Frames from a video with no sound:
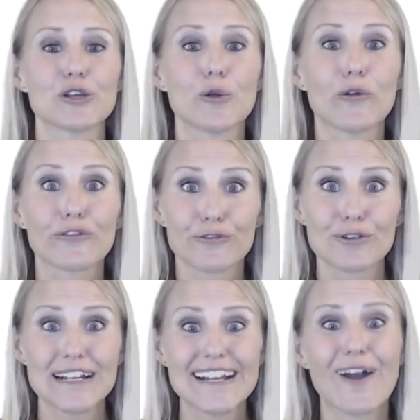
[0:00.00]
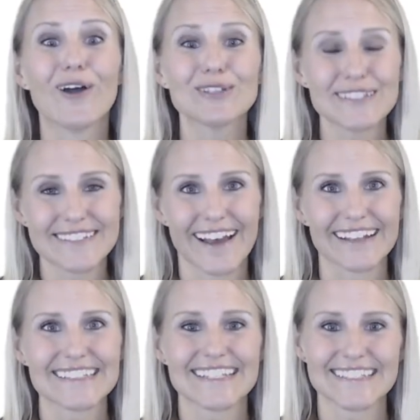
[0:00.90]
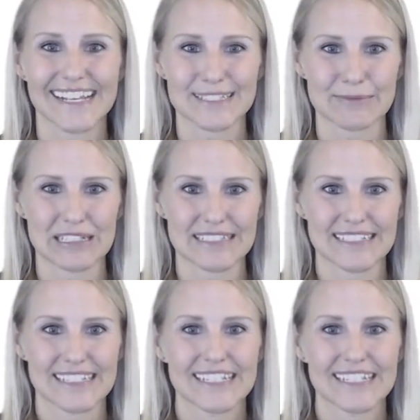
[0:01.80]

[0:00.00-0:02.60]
your free on-site assessment.